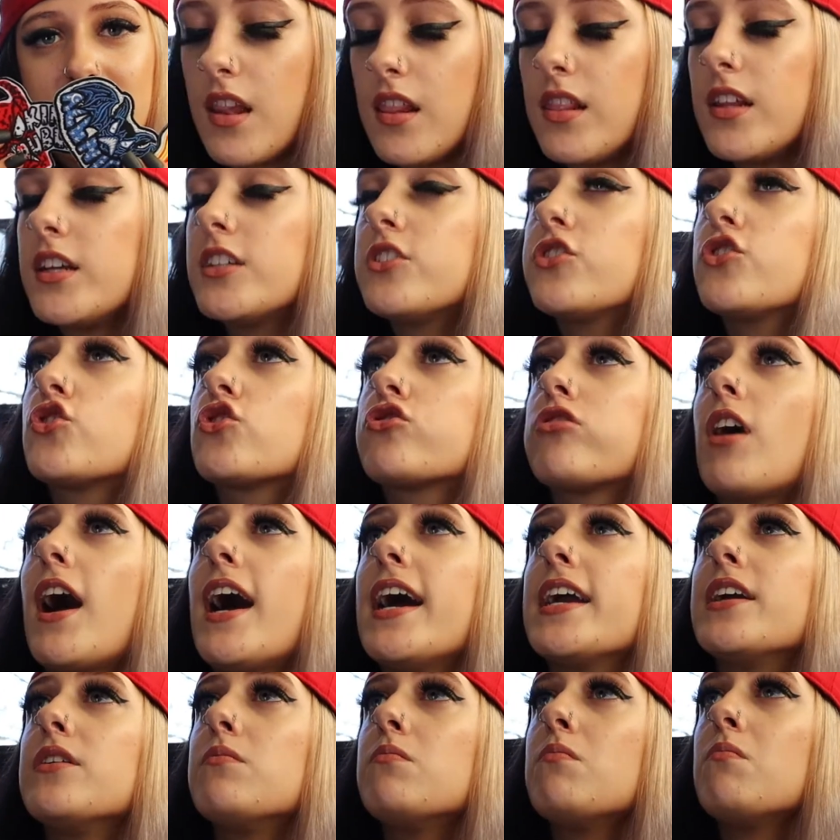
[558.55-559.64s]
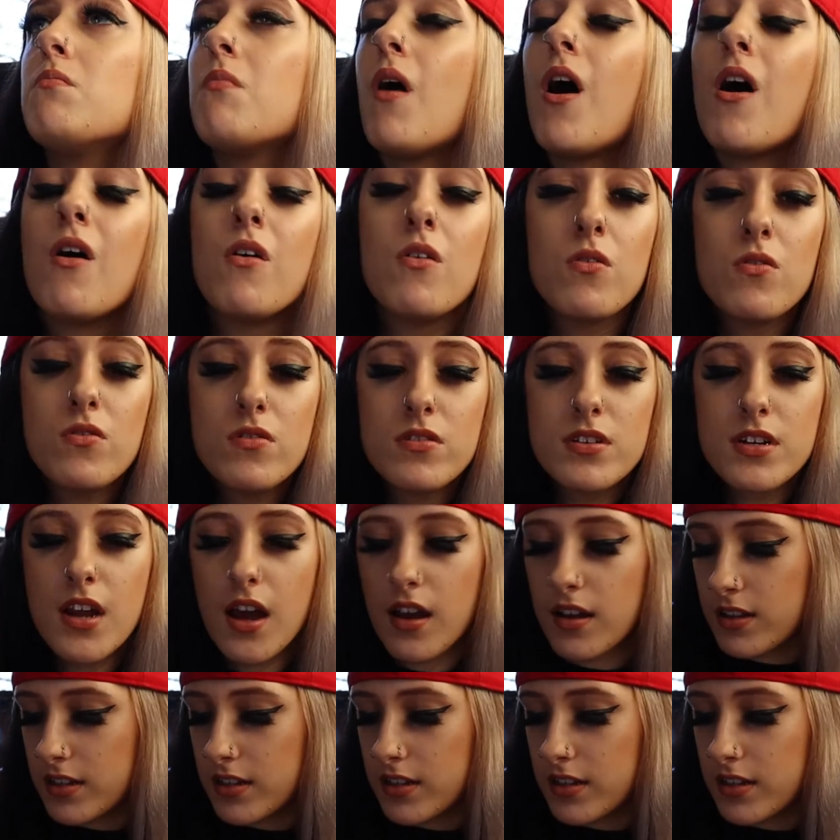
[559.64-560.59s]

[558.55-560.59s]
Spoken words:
Let's try them on.